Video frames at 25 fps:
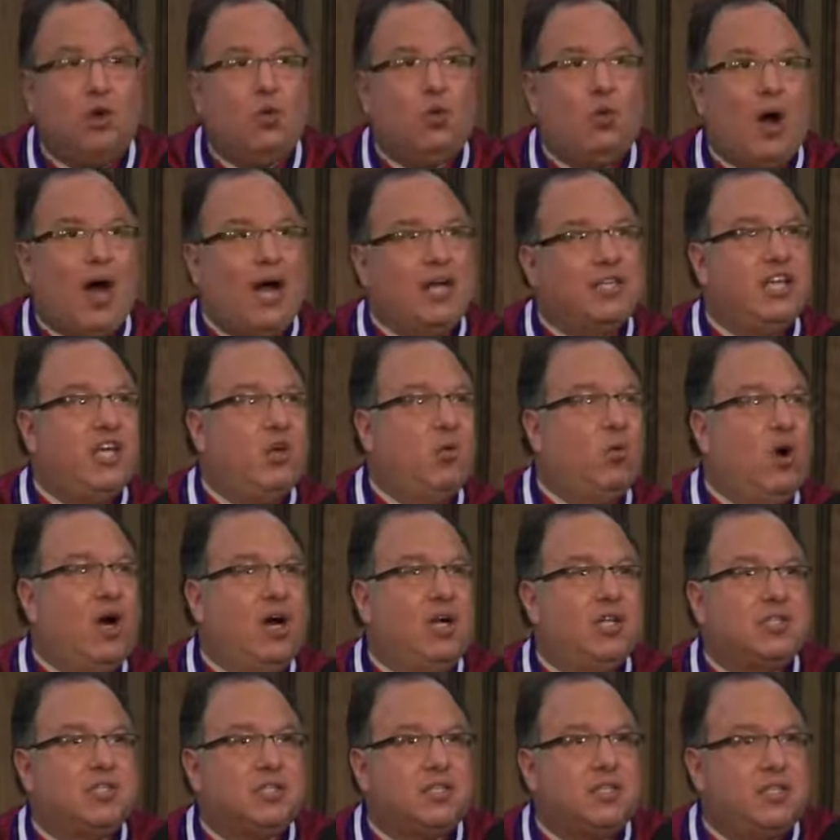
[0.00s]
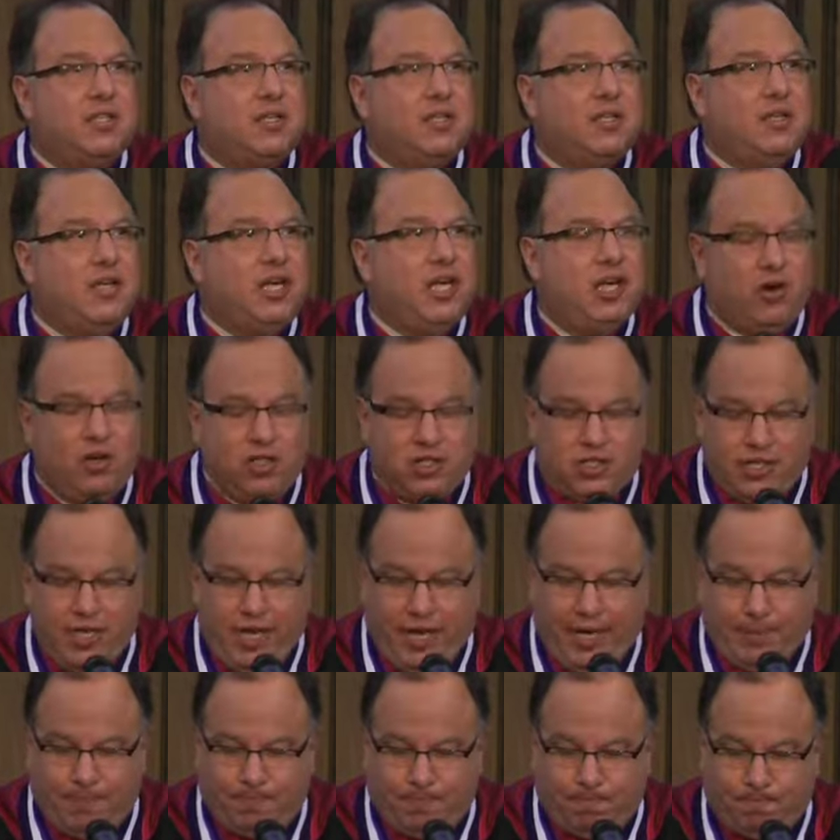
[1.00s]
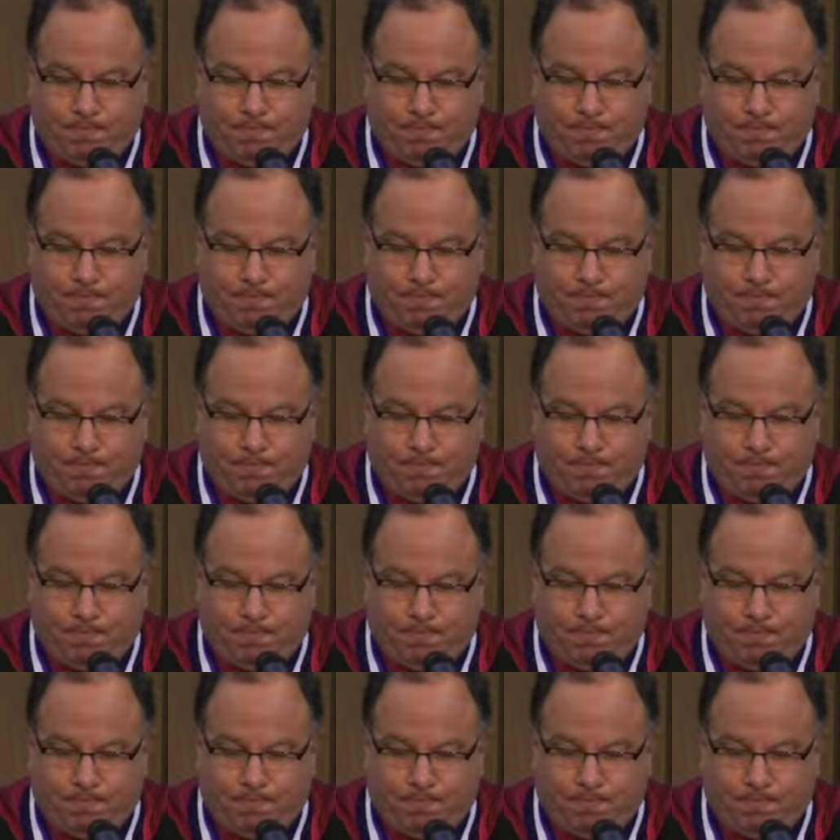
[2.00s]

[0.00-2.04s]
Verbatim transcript: while he was here as dean.